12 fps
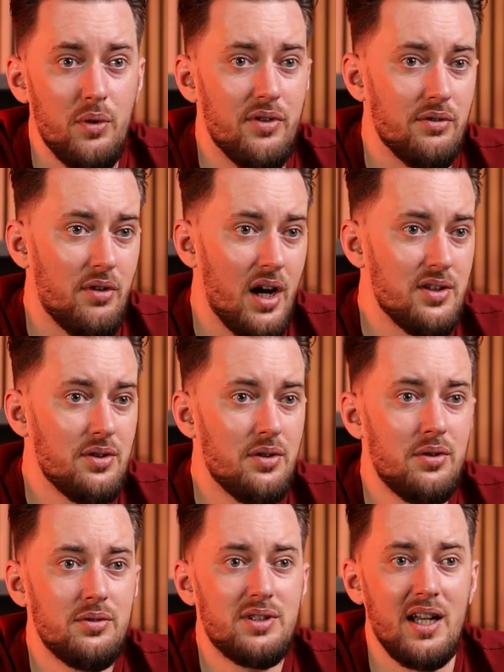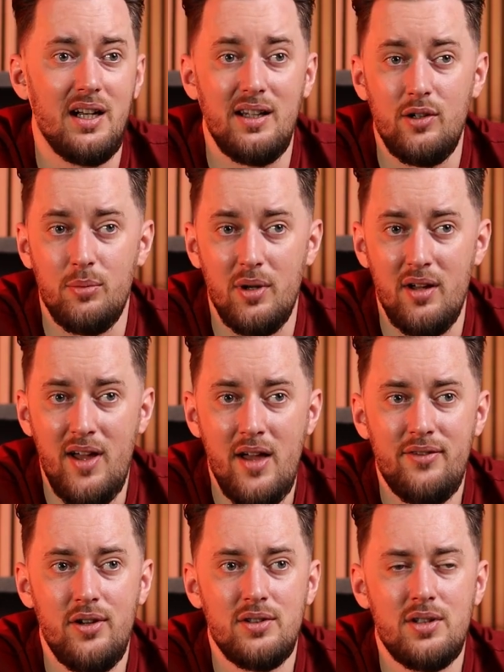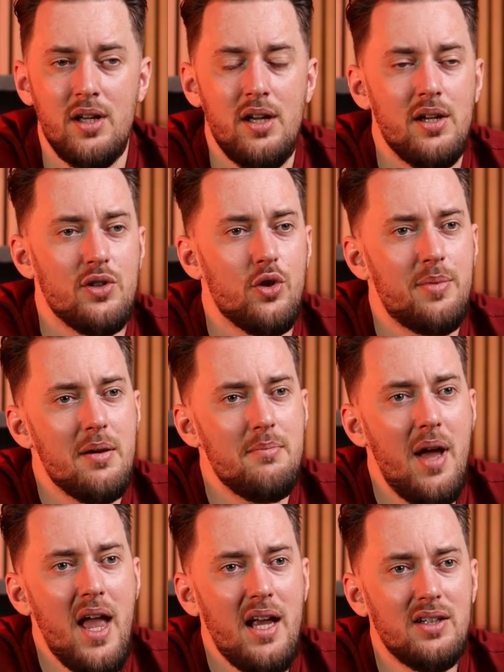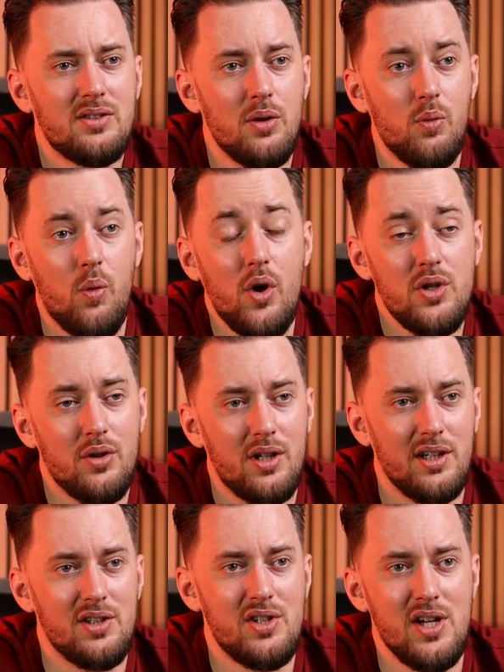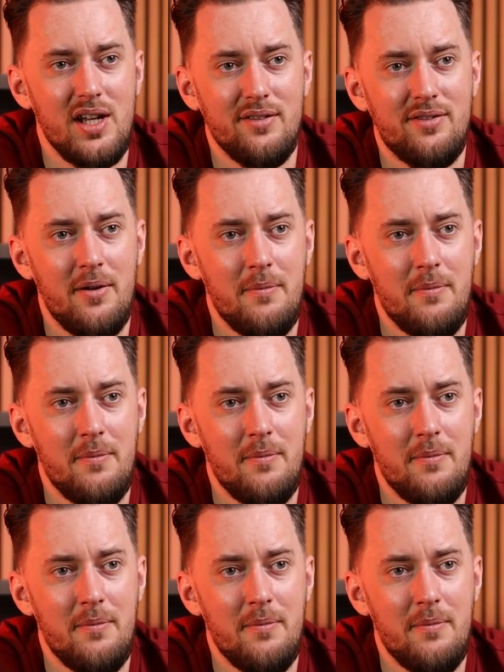With the right tools and a little bit of effort, you'll be amazed at what you can achieve.